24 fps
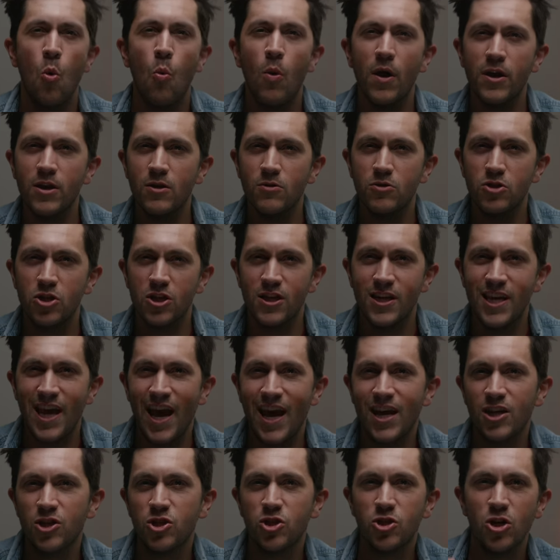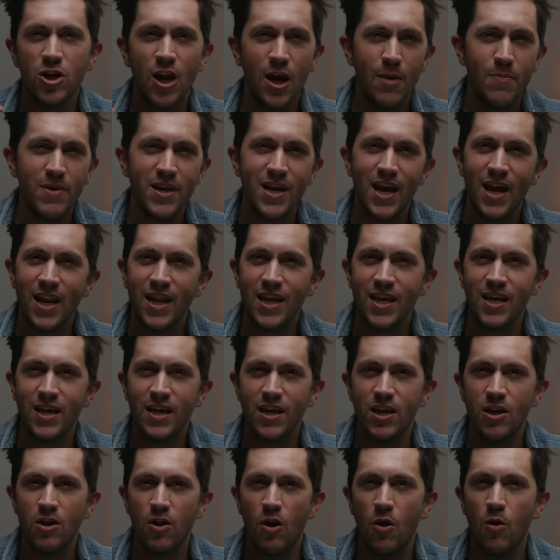What you should get. Should I be getting,
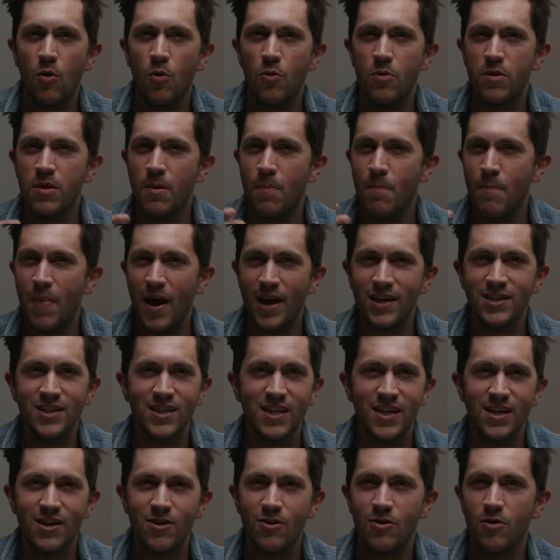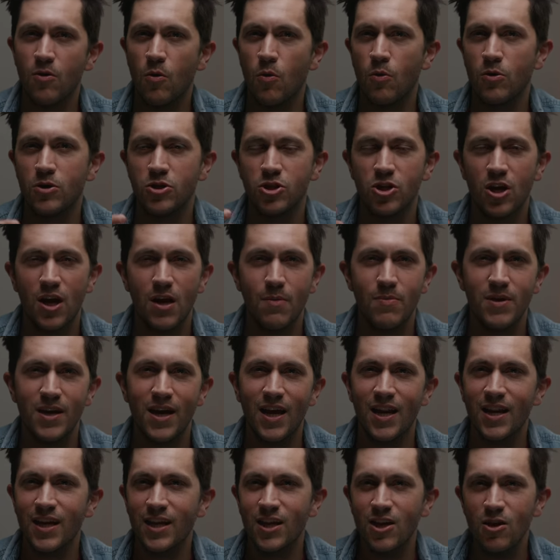you know, the best gear, or should I be
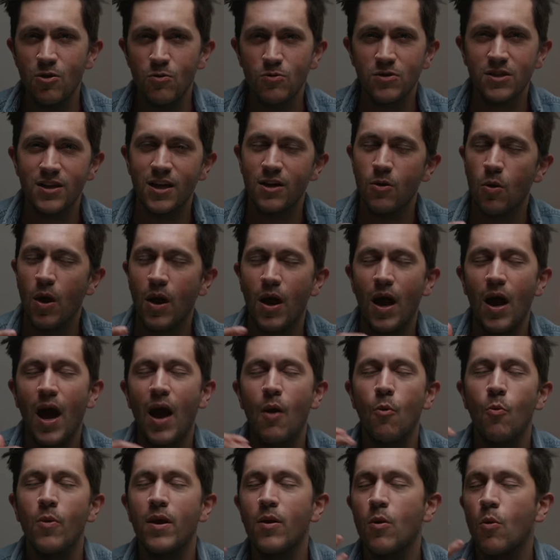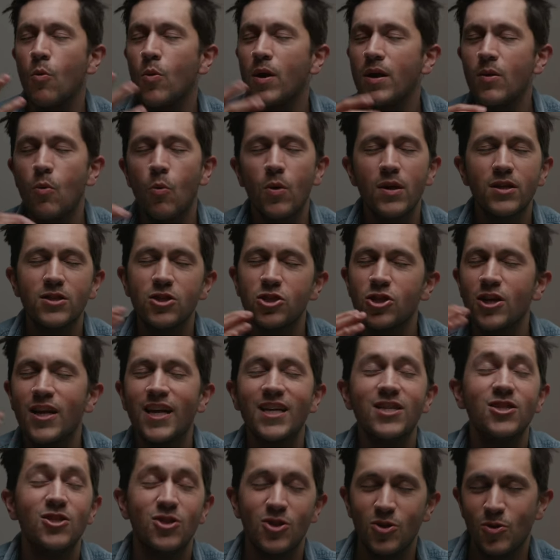getting used gear? What should
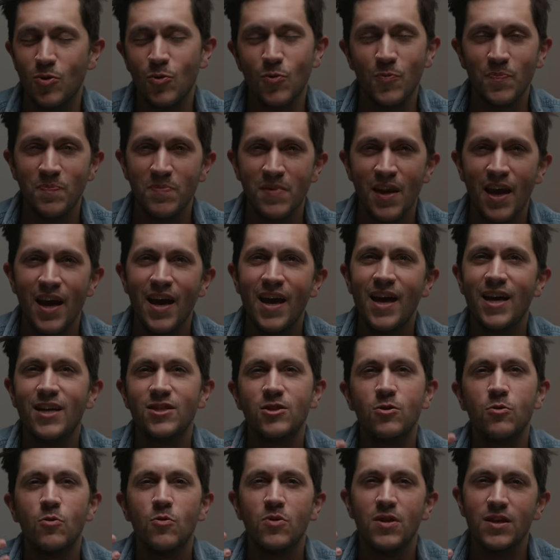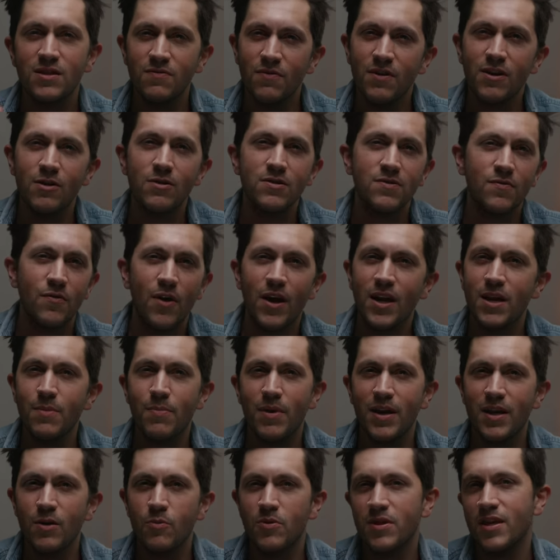I do? And so this video is for
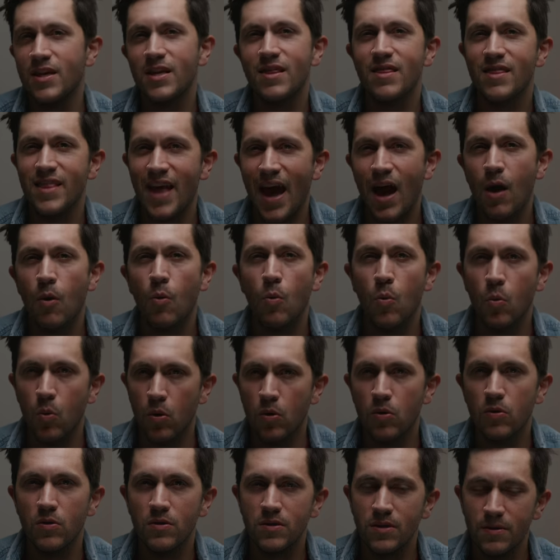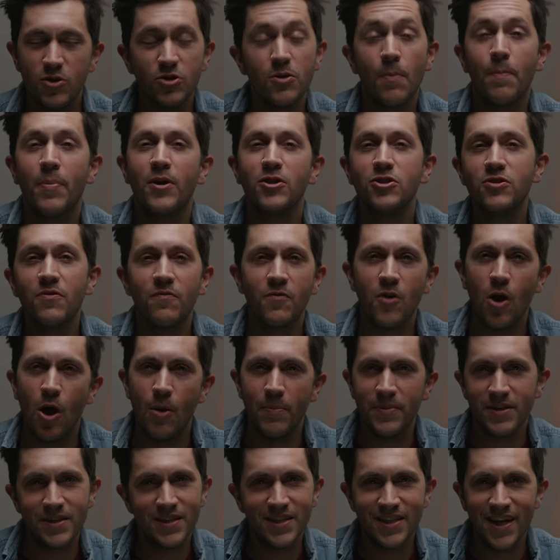anybody within that world. There's a bunch of
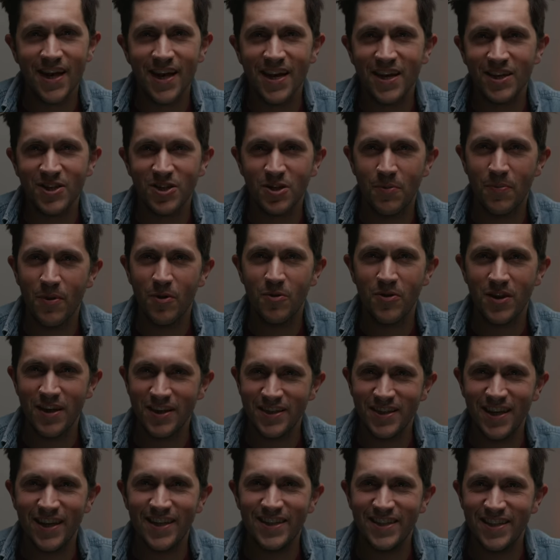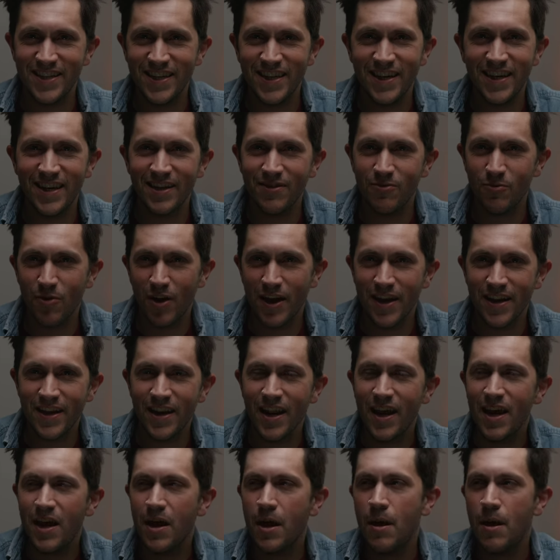common sayings about this idea, right?